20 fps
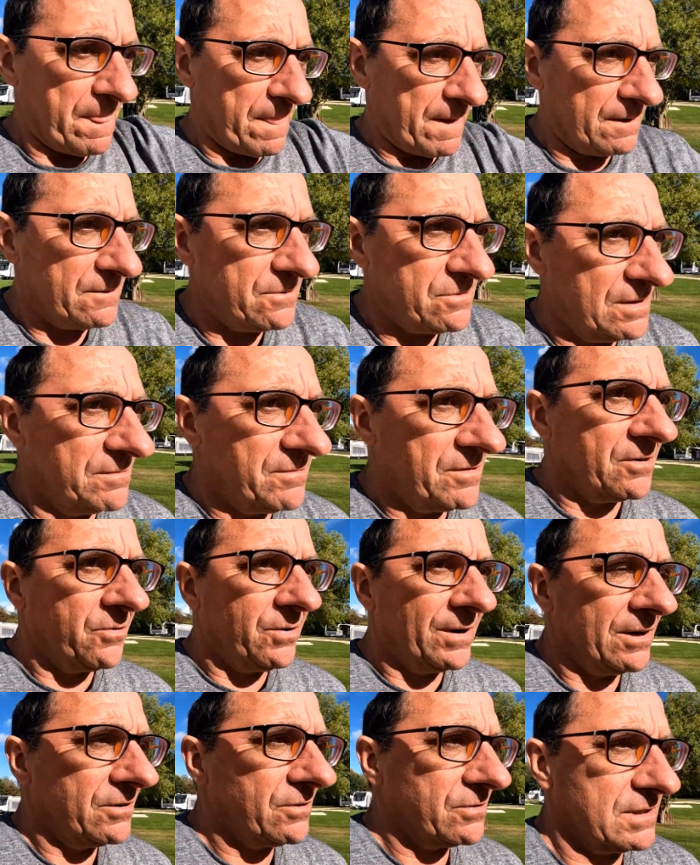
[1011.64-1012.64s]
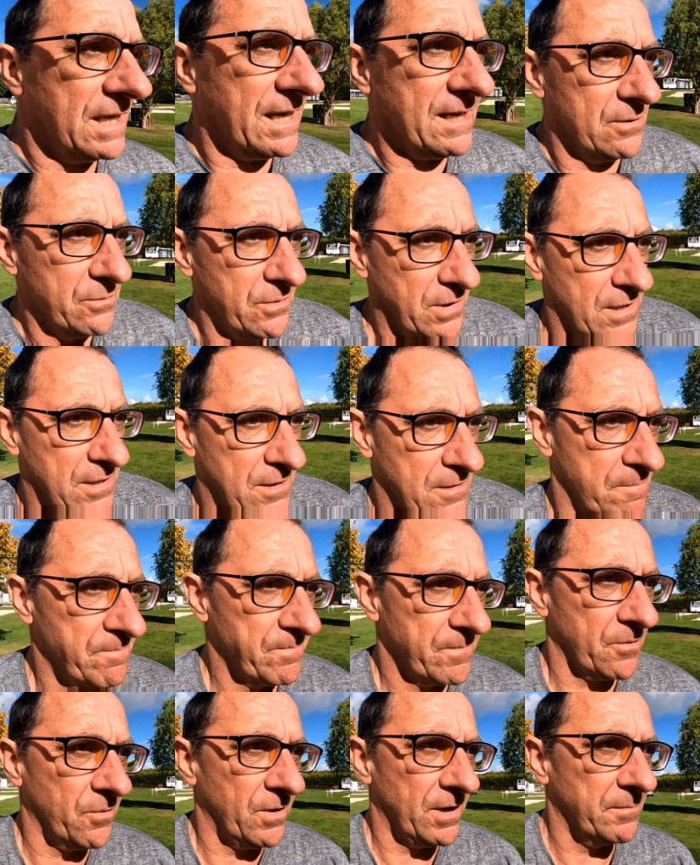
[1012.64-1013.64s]
I'm just having a quick look down
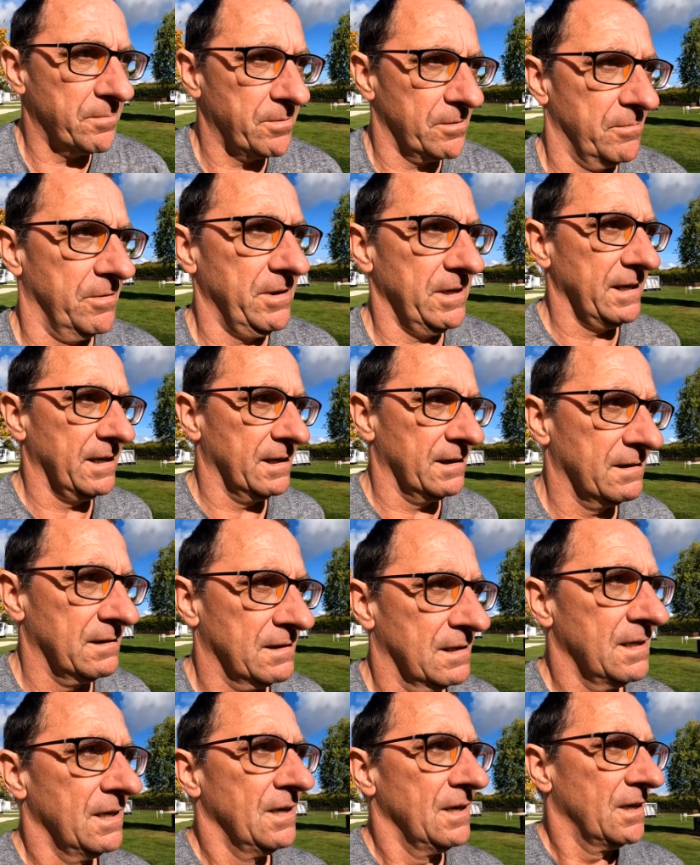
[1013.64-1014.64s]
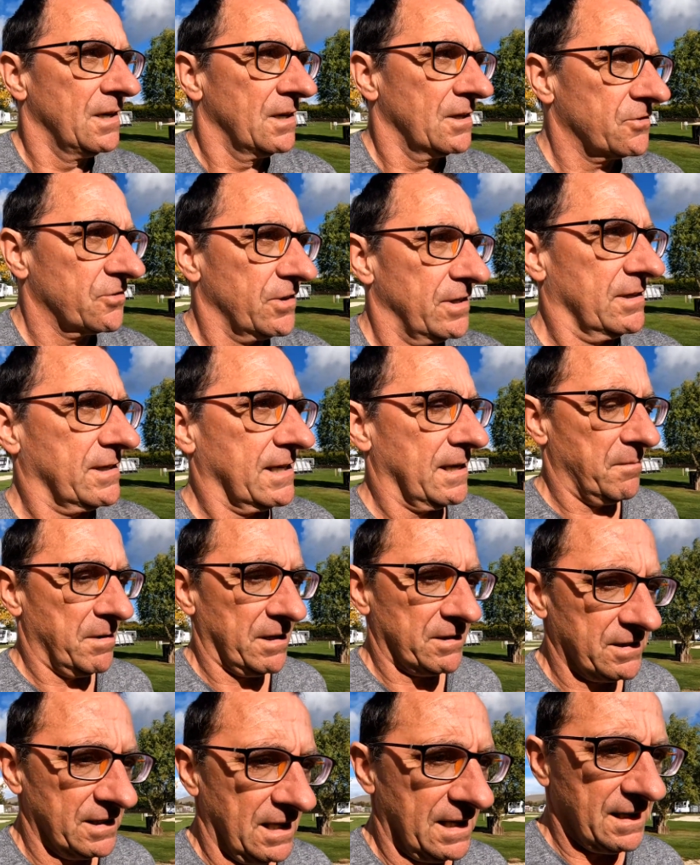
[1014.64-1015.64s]
where I put the trail cam
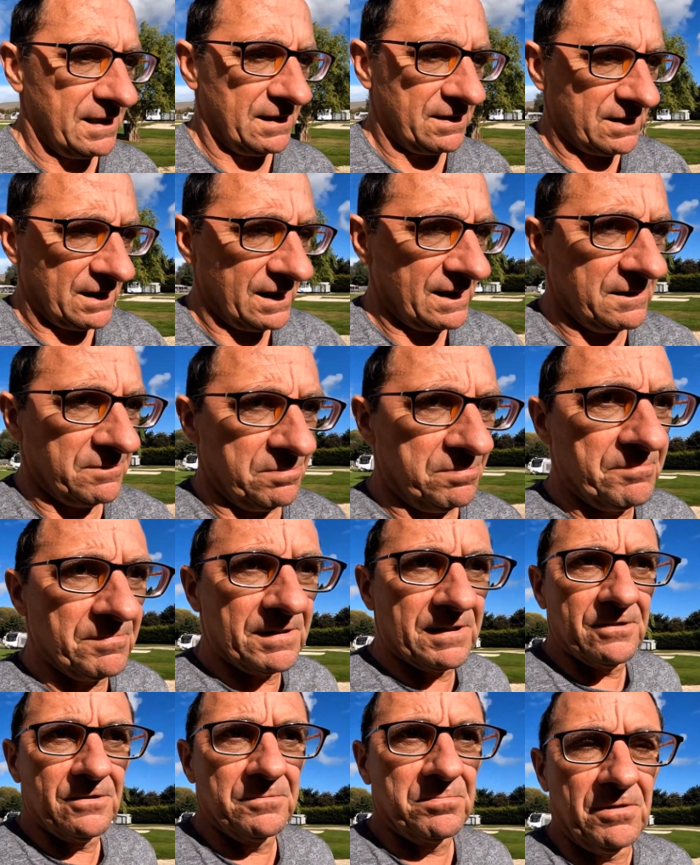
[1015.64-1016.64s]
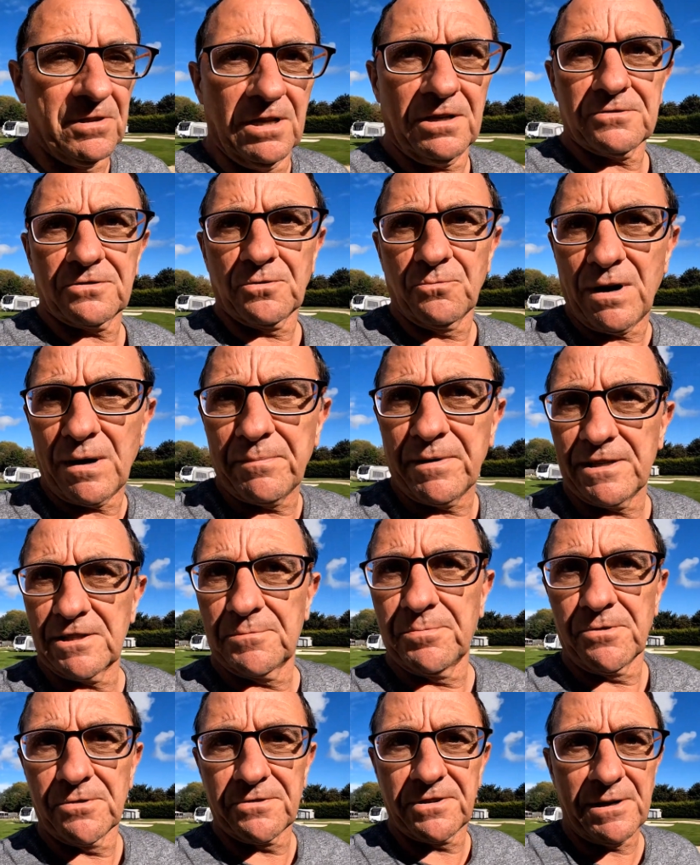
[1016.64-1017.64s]
last night. It says lots of
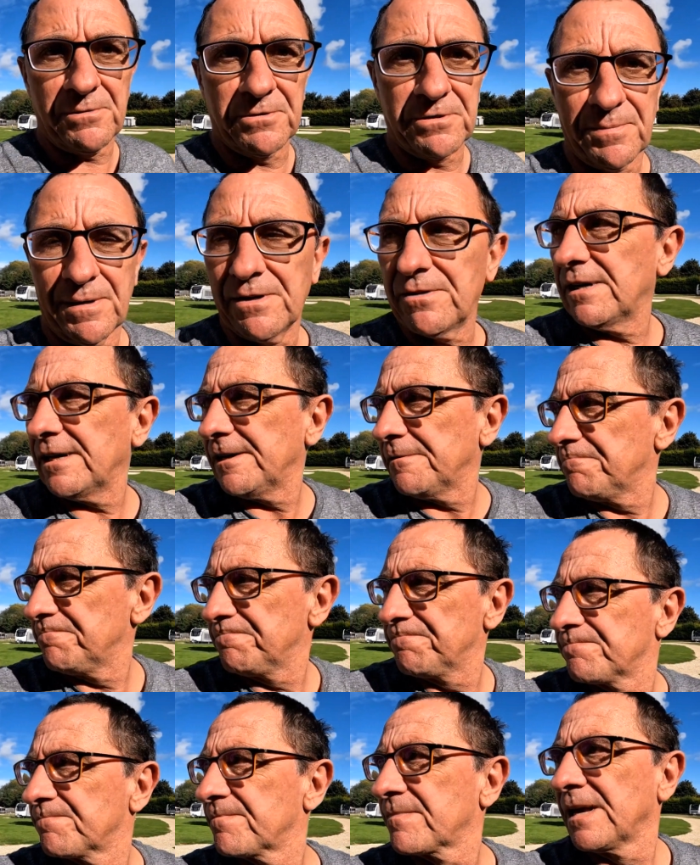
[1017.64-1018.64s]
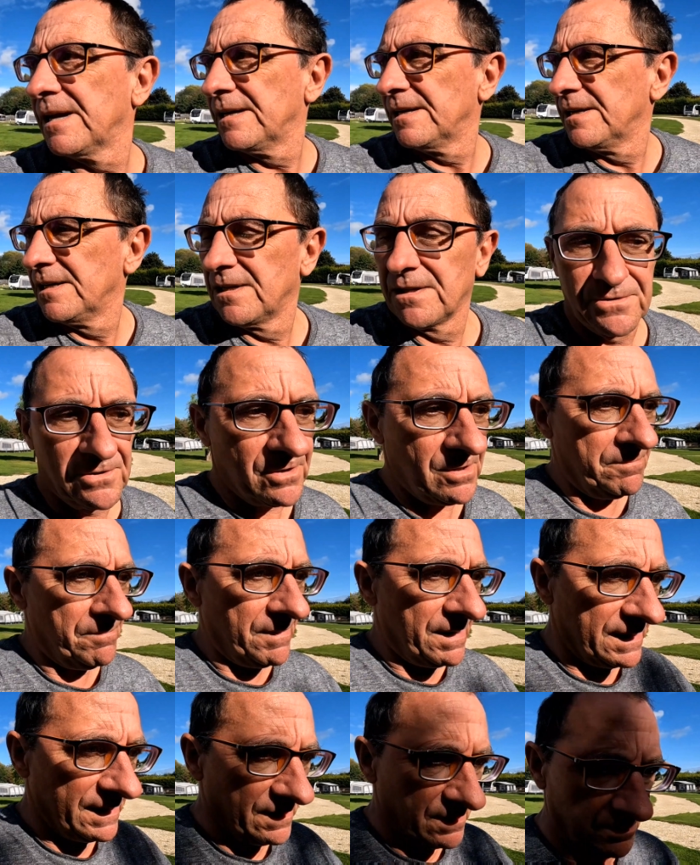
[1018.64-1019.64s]
rabbits, but that was about it. So I
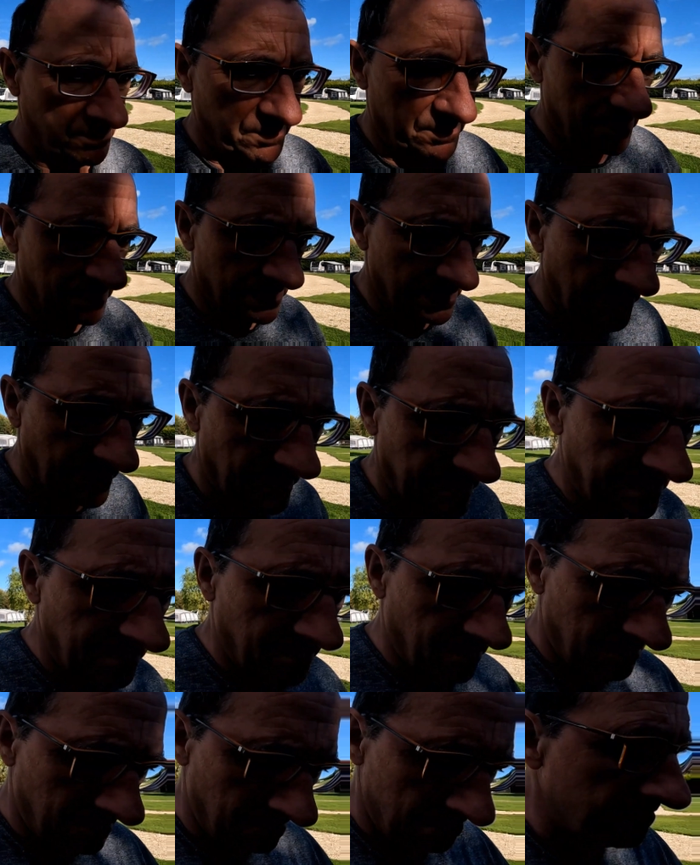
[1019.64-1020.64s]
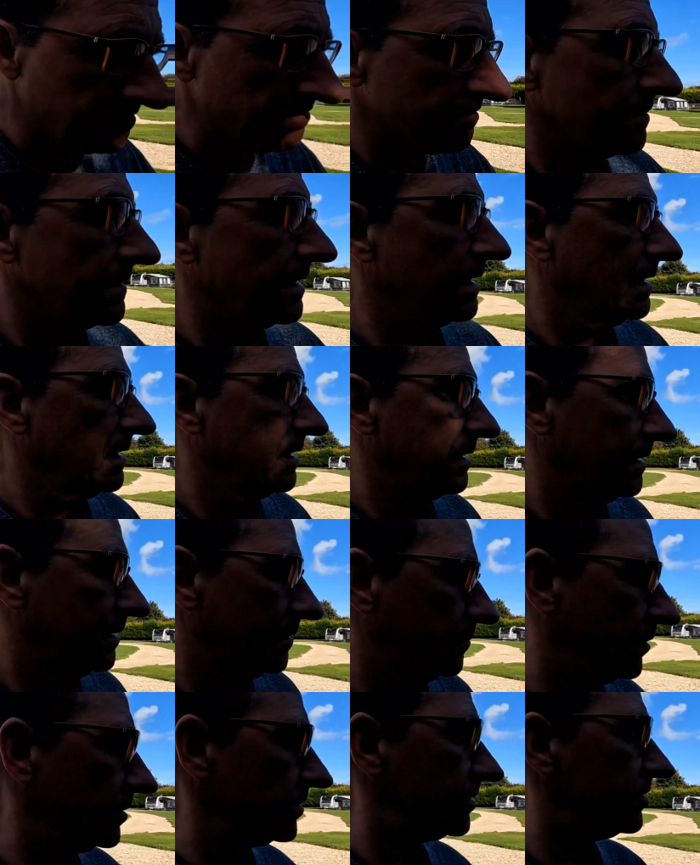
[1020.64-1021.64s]
might, tonight,
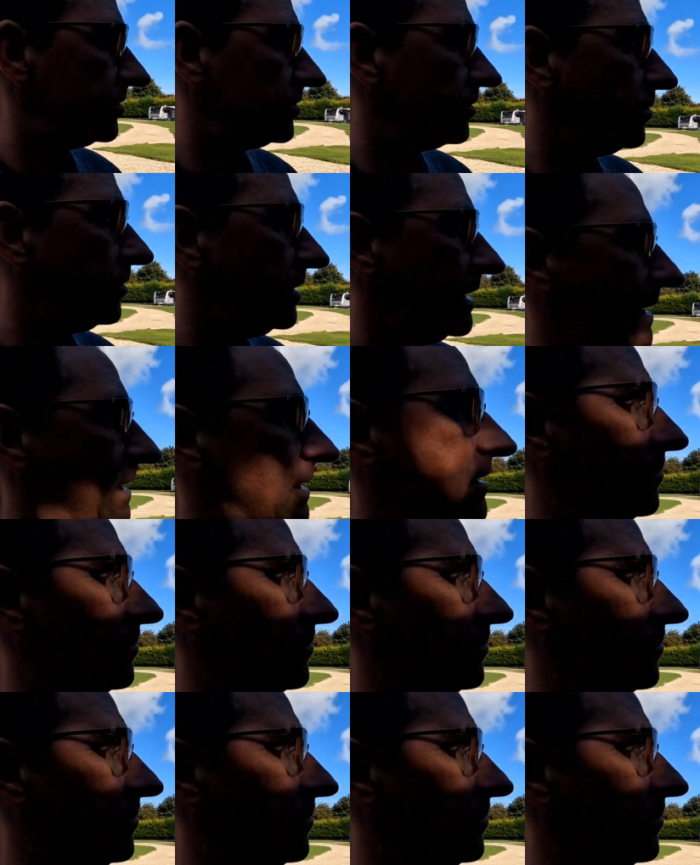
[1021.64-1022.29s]
put it somewhere